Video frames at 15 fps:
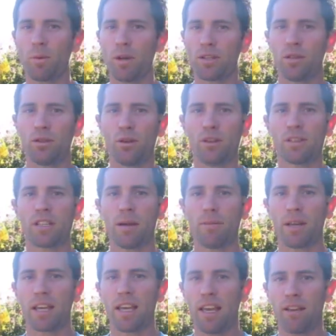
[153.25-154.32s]
when you do
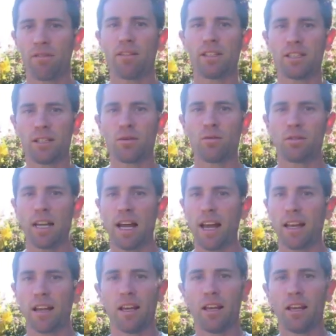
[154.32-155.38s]
something every single
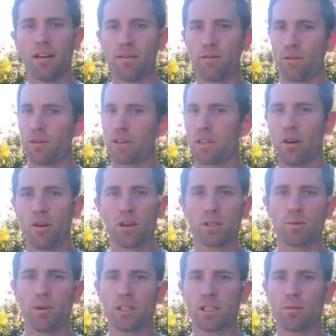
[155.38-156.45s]
day for as long
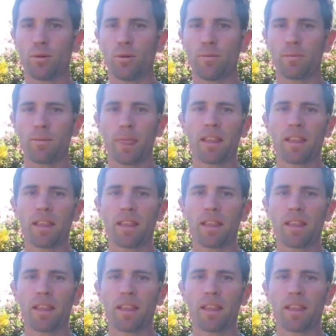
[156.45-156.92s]
as possible.